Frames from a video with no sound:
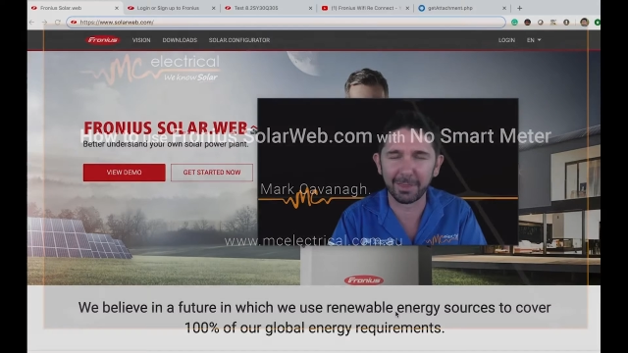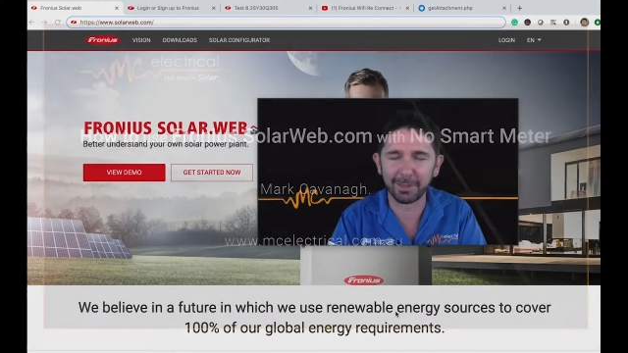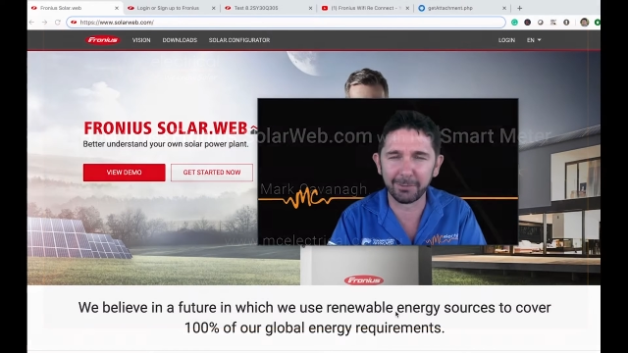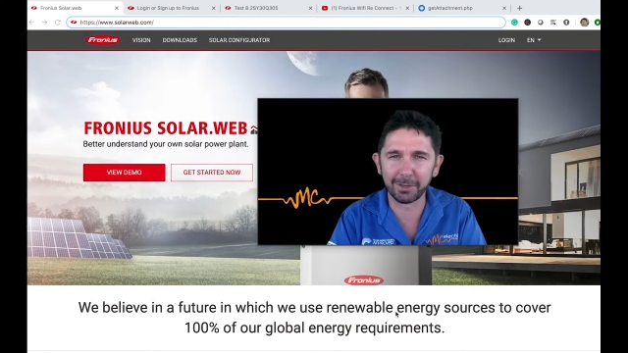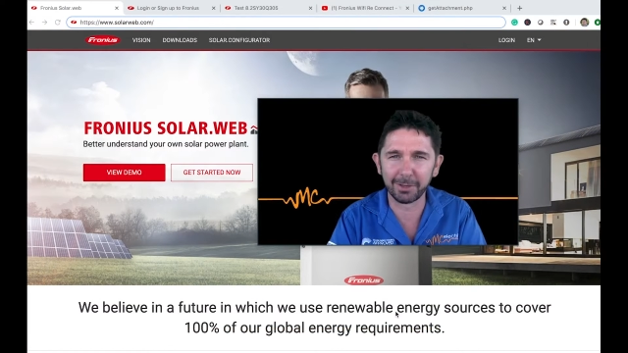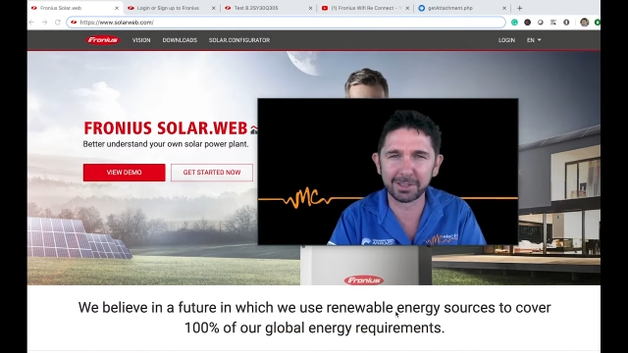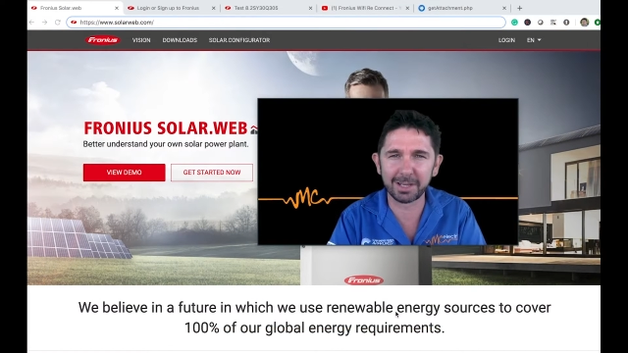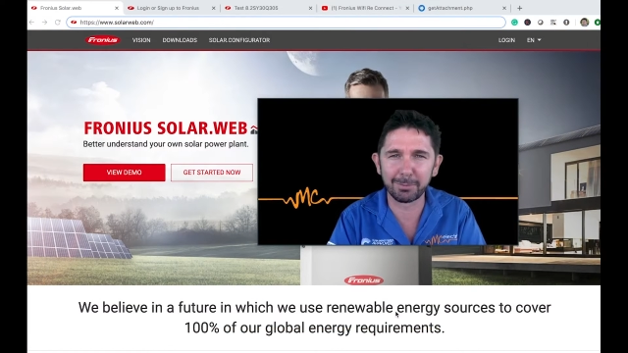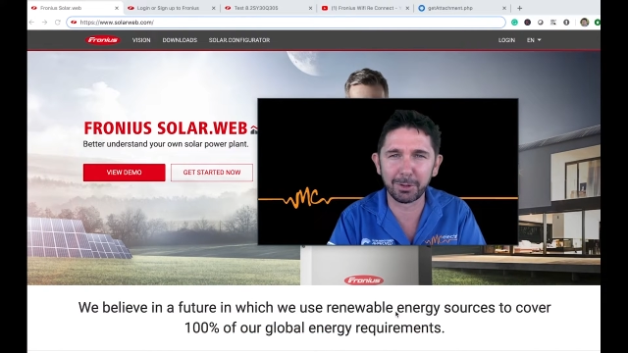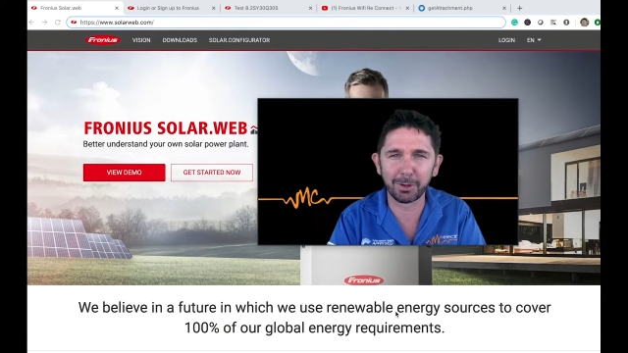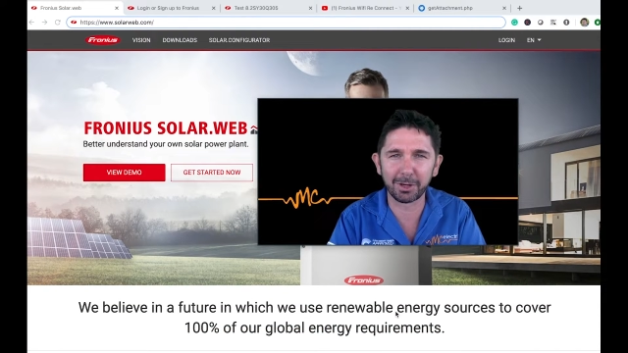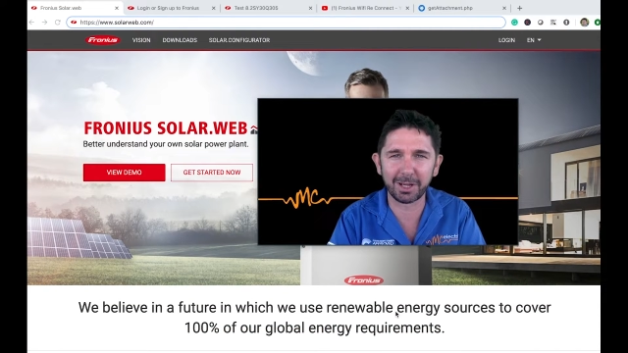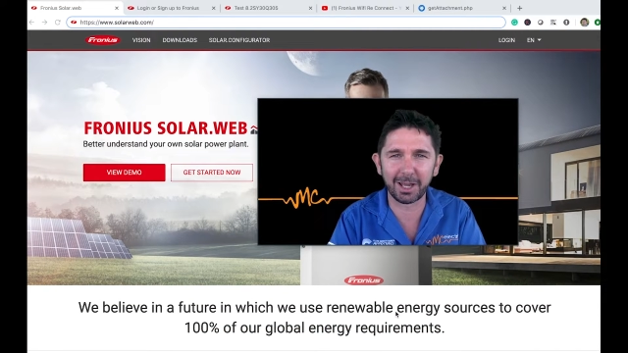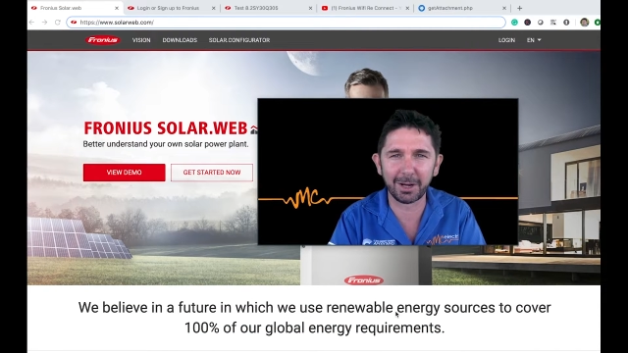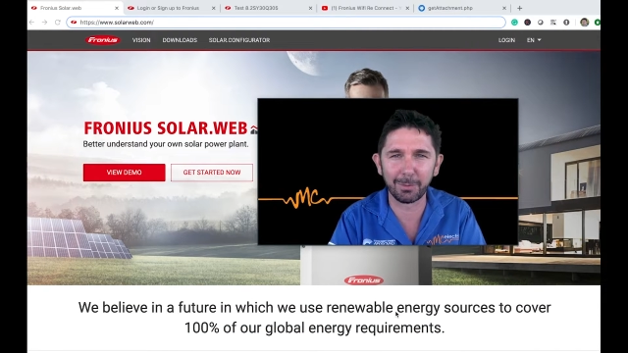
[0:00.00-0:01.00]
first step
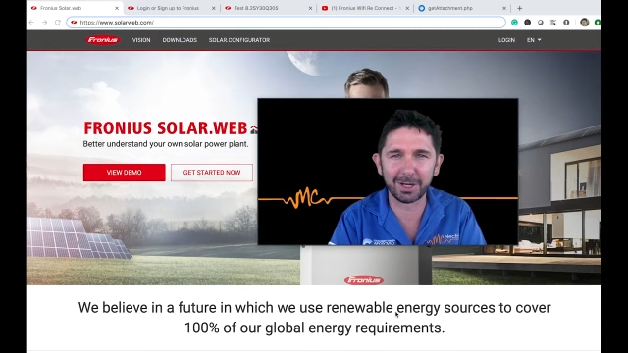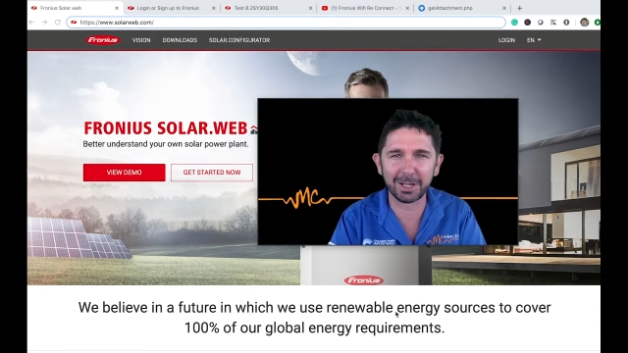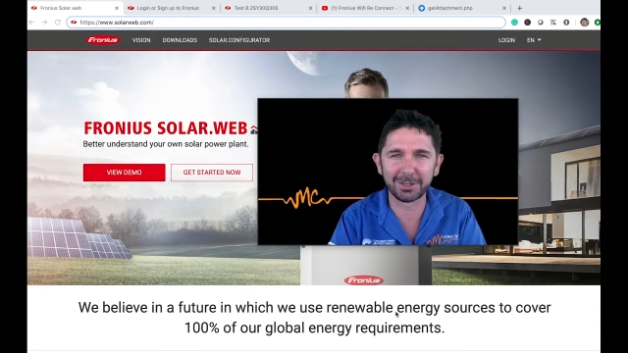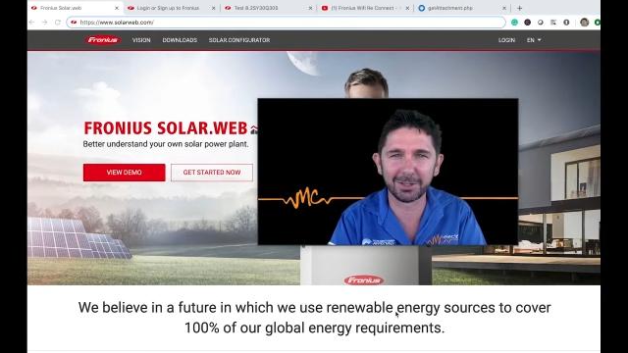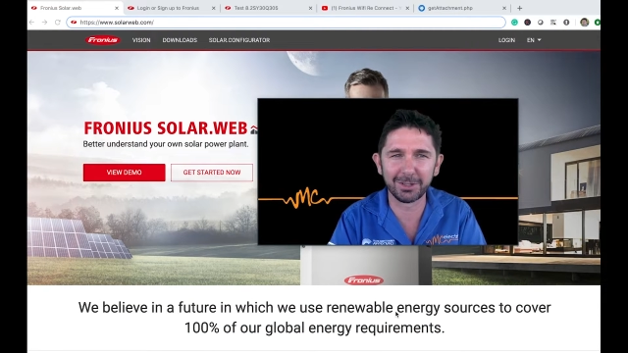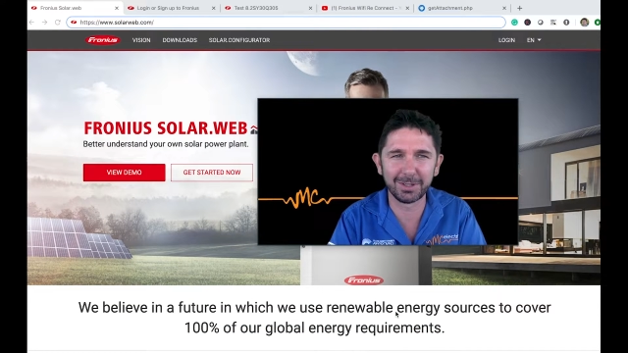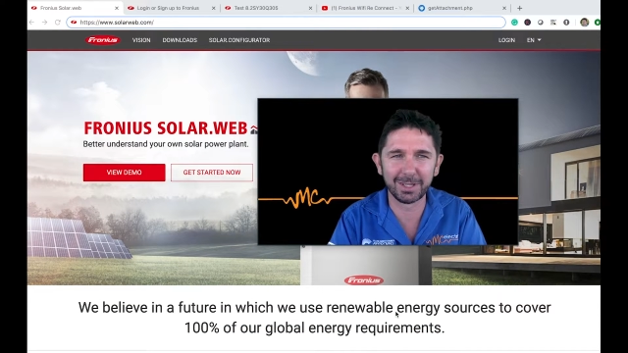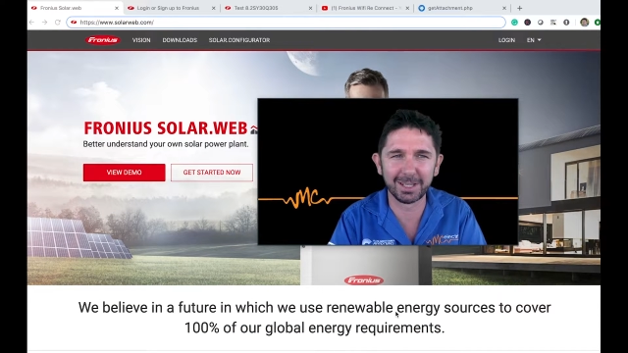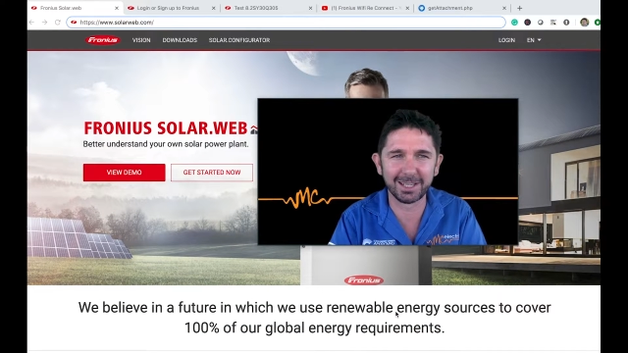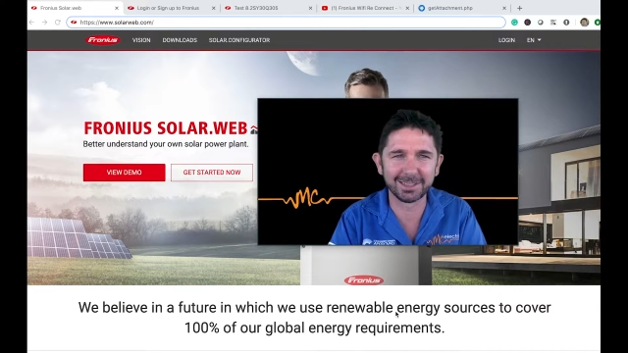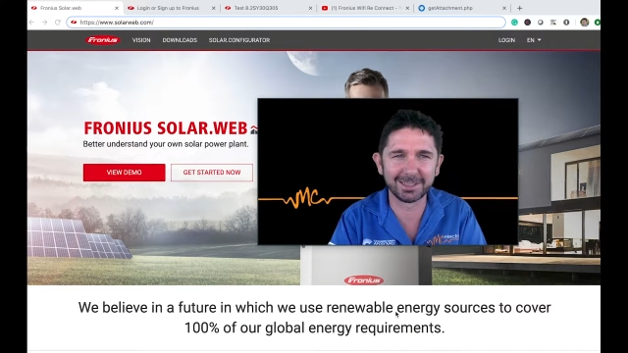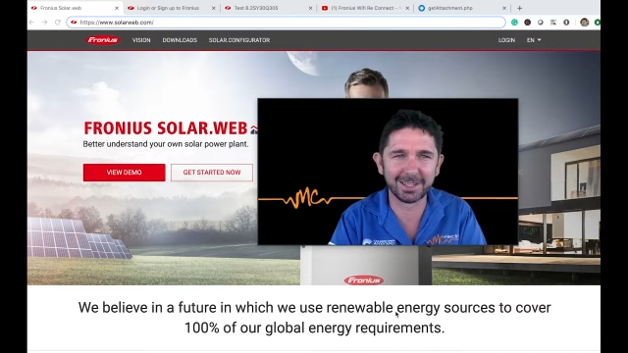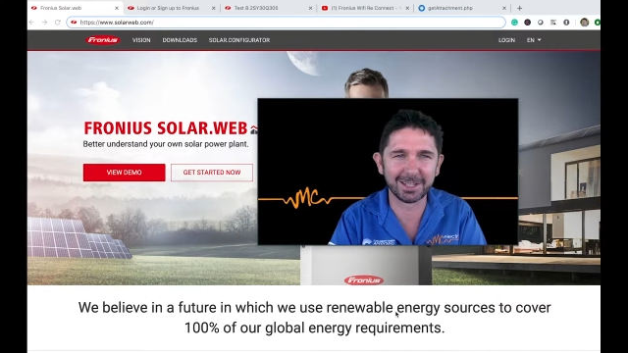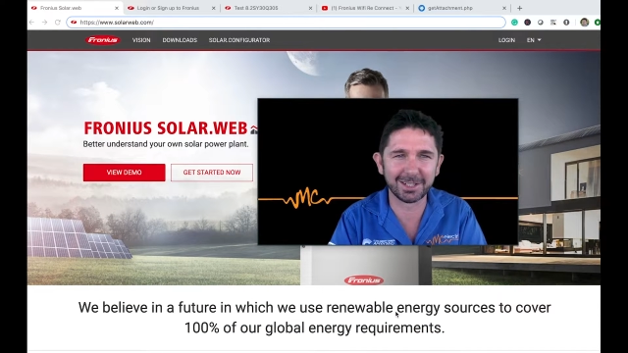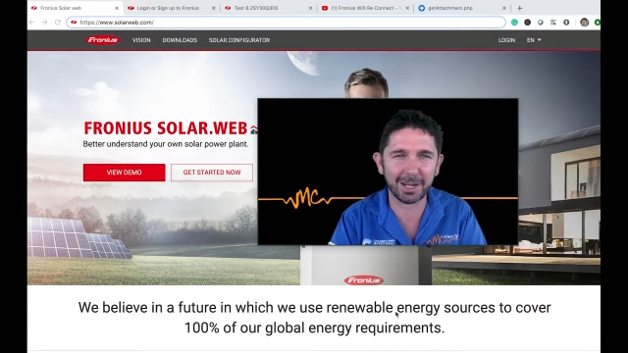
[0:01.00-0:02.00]
you're going to want to do
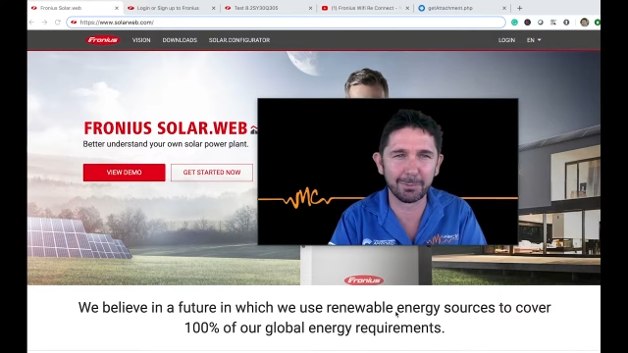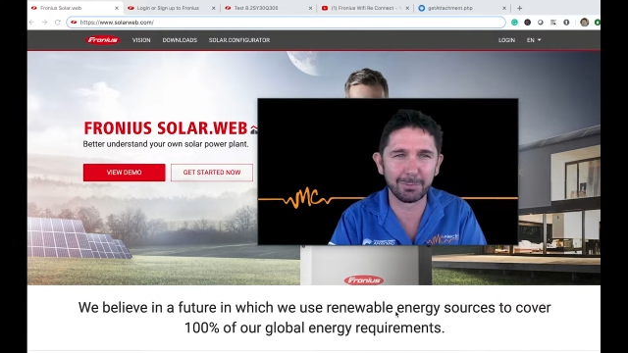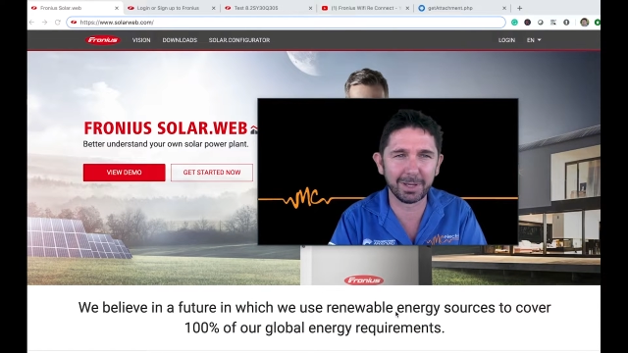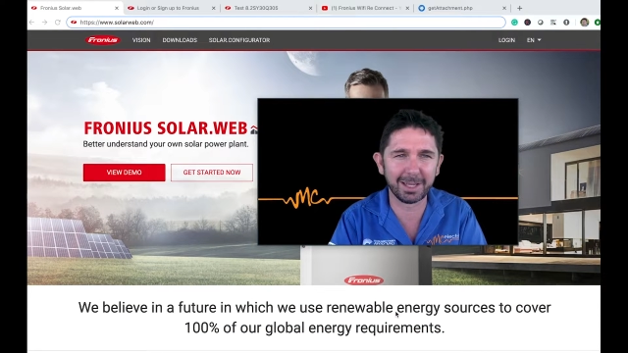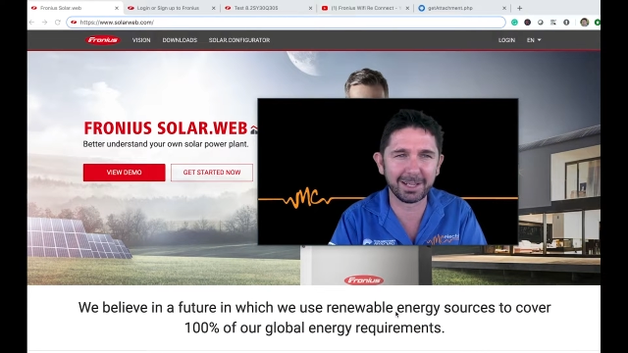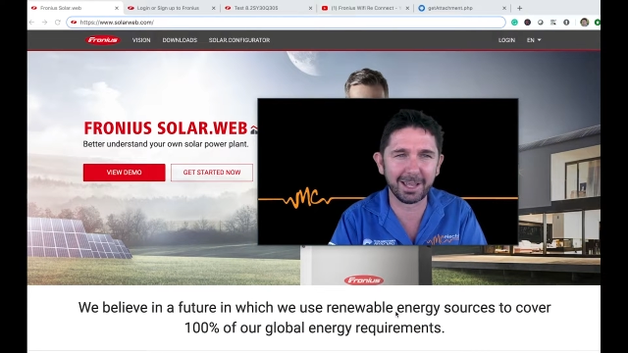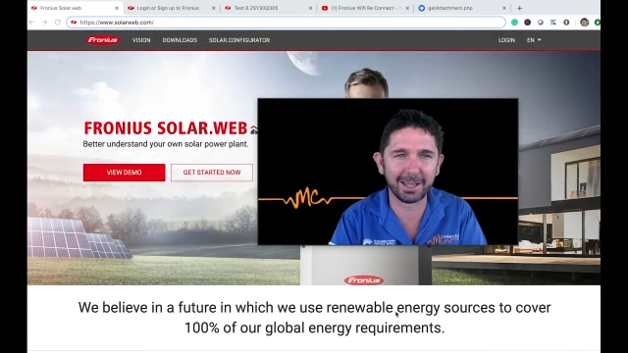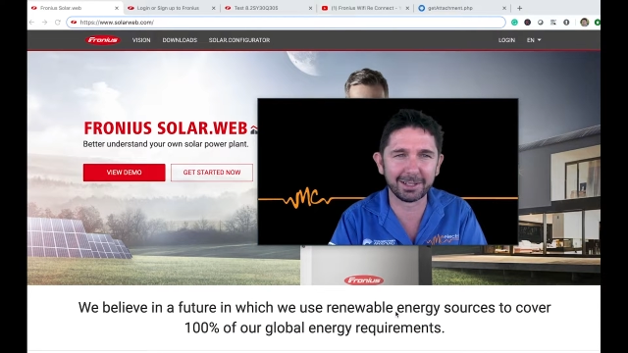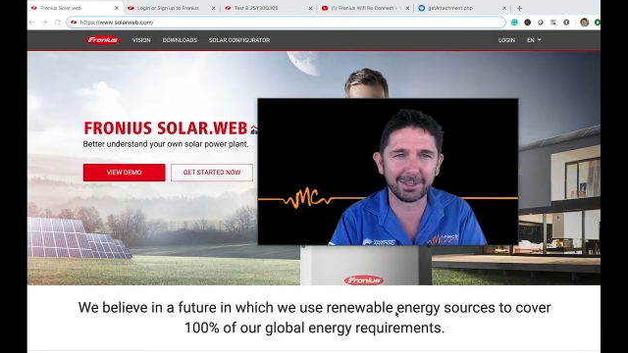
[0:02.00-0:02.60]
is jump in